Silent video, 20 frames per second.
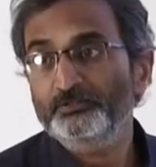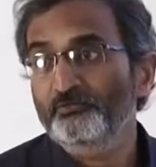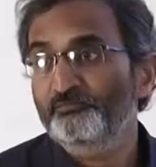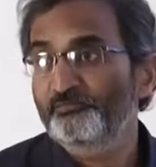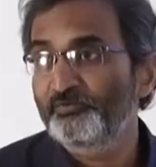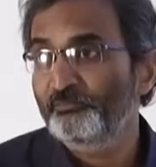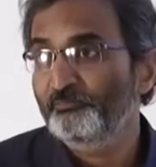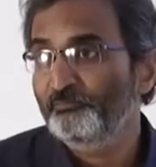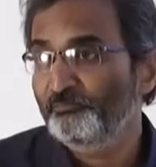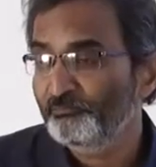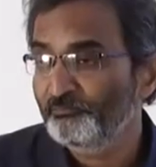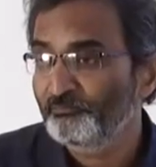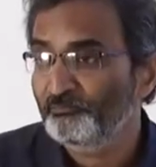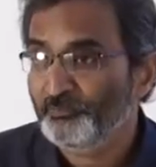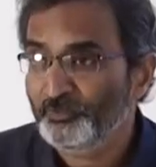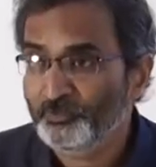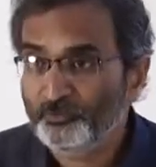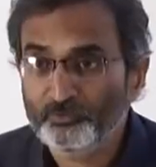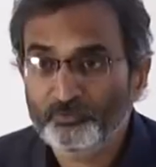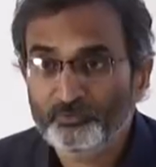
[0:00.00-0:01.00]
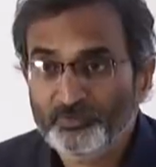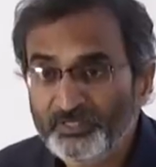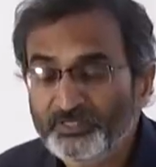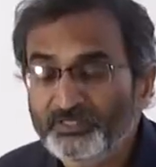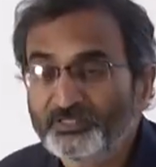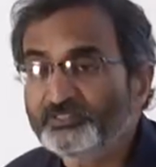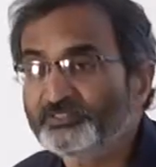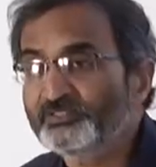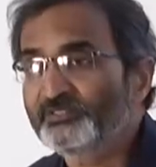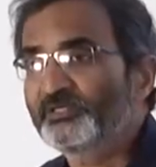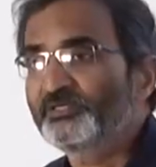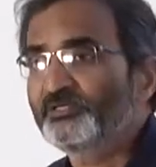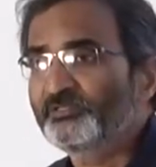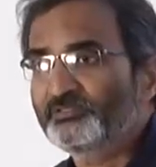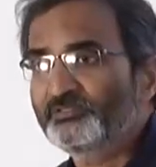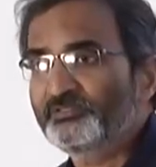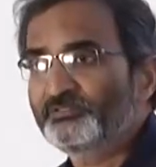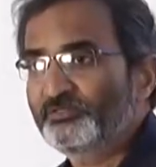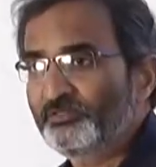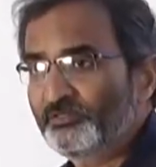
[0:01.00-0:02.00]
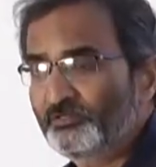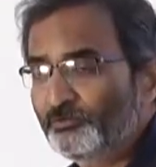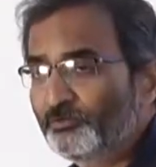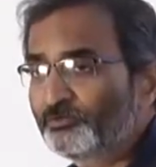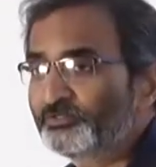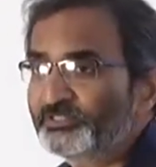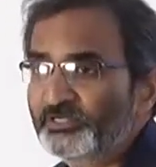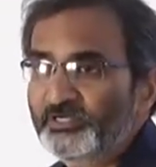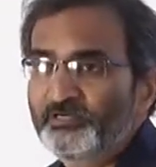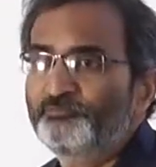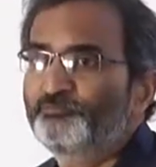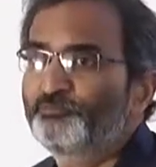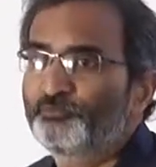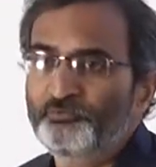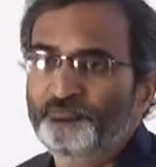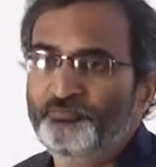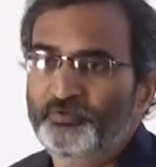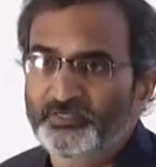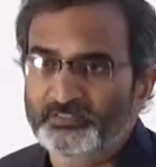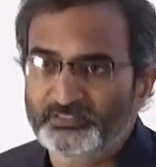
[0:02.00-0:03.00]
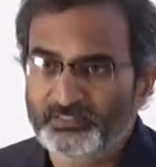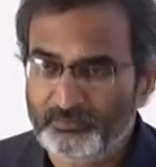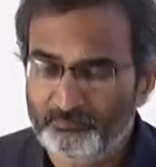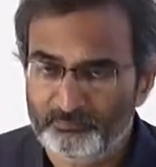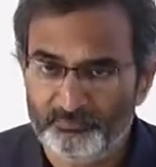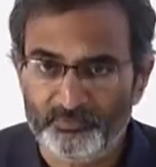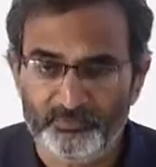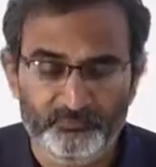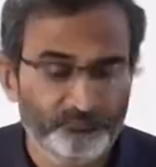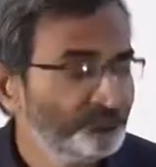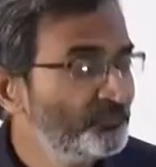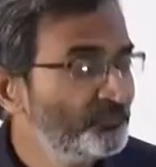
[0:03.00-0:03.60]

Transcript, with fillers: of him eating roadside food, for example,